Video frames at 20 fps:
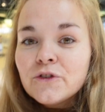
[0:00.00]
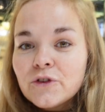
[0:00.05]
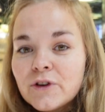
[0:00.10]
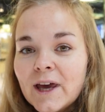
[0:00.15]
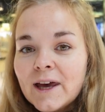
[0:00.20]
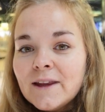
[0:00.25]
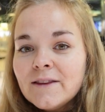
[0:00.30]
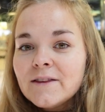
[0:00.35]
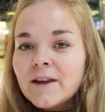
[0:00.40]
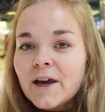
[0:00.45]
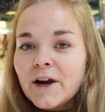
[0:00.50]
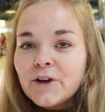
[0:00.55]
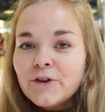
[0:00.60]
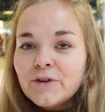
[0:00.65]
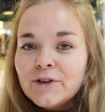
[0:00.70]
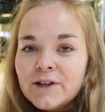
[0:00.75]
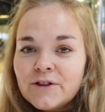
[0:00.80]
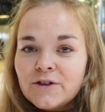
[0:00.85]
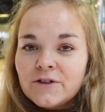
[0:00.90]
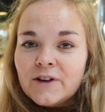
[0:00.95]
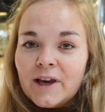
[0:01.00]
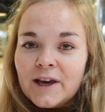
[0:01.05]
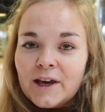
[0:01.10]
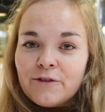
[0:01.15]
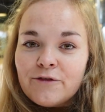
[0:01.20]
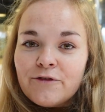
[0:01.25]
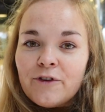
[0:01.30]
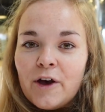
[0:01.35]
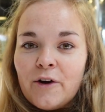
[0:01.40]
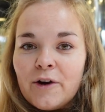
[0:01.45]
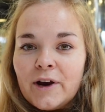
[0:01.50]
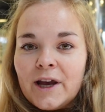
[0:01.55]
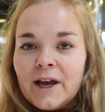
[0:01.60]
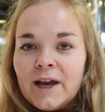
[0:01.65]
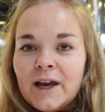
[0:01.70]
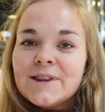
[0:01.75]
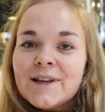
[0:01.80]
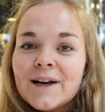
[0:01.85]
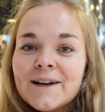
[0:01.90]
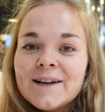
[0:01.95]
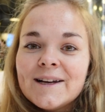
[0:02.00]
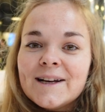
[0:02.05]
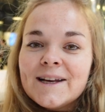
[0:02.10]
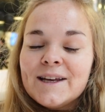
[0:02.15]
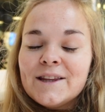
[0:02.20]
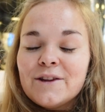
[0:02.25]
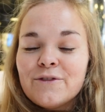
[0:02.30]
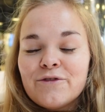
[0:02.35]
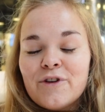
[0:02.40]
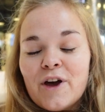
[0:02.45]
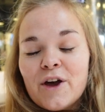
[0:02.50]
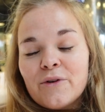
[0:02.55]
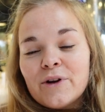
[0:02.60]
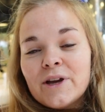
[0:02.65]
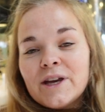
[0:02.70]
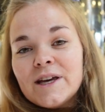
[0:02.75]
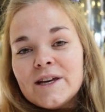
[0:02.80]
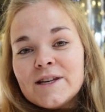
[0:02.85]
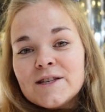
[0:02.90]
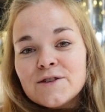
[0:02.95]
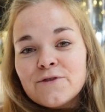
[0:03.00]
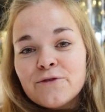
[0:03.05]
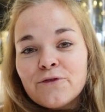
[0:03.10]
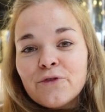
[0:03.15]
To get there, you need to take a ferry. Luckily, the ferry is